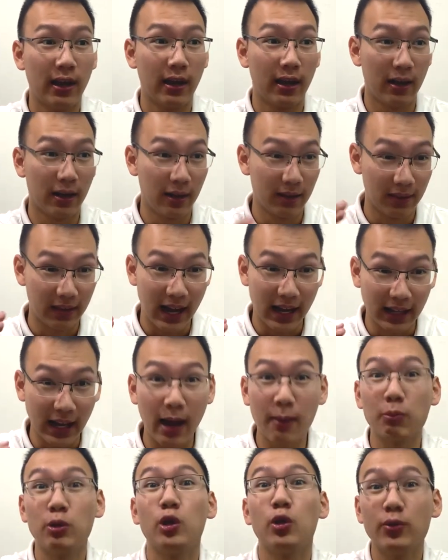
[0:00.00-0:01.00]
that
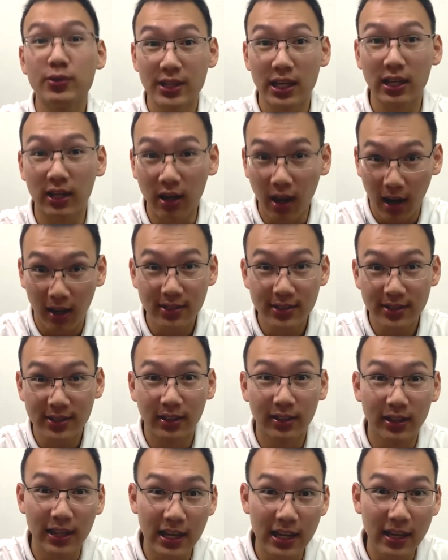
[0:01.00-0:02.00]
I'm using
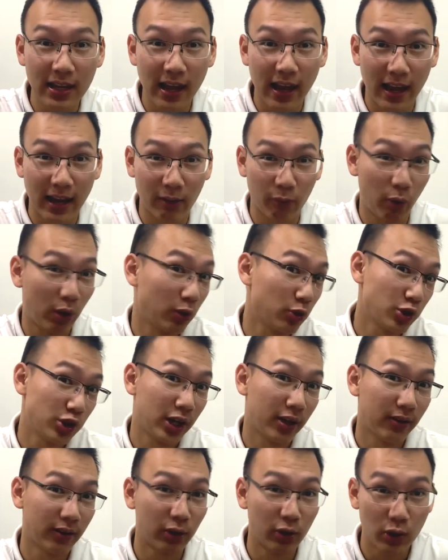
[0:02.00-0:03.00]
constantly, and I'm going to
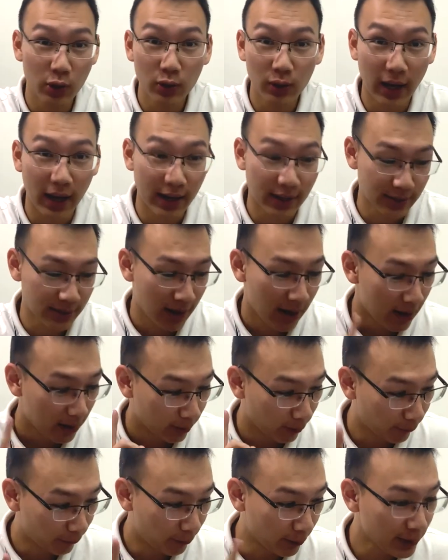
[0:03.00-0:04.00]
share it to you guys.
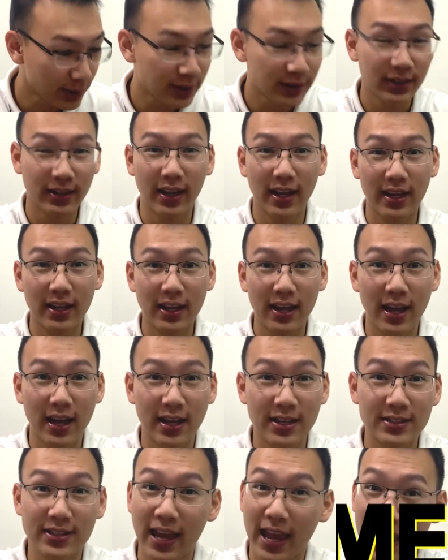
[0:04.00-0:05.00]
The first thing
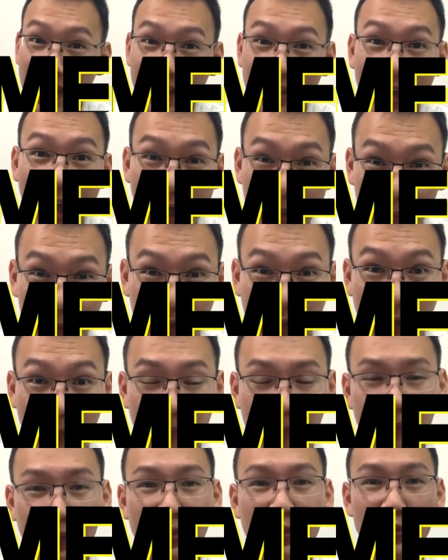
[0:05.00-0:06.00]
is a
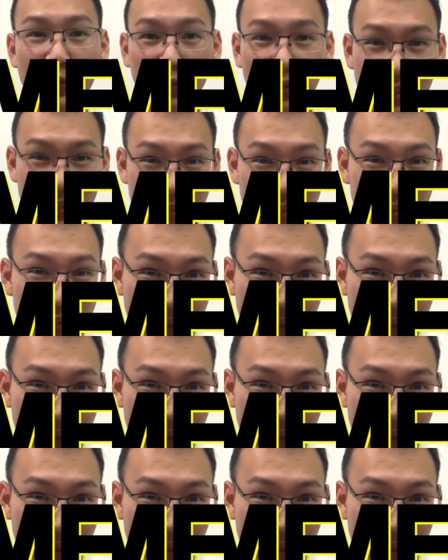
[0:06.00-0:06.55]
camera. So this